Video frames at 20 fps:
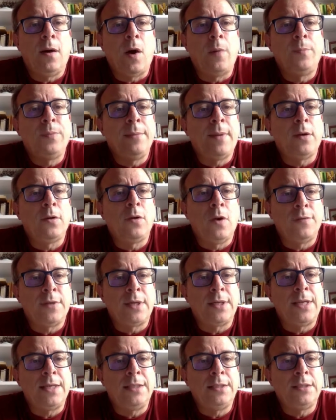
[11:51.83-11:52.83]
optimal
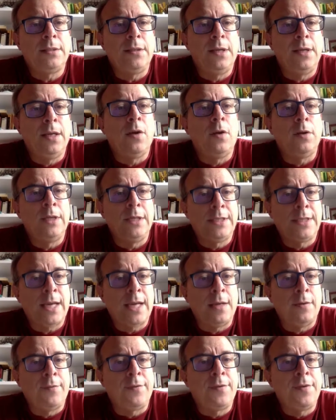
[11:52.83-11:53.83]
governance in all these
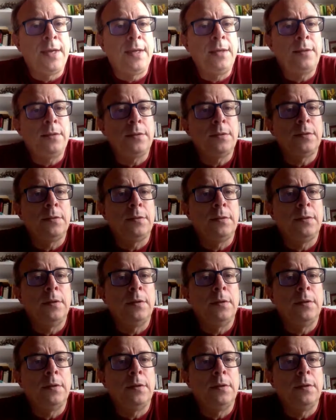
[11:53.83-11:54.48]
kind of things.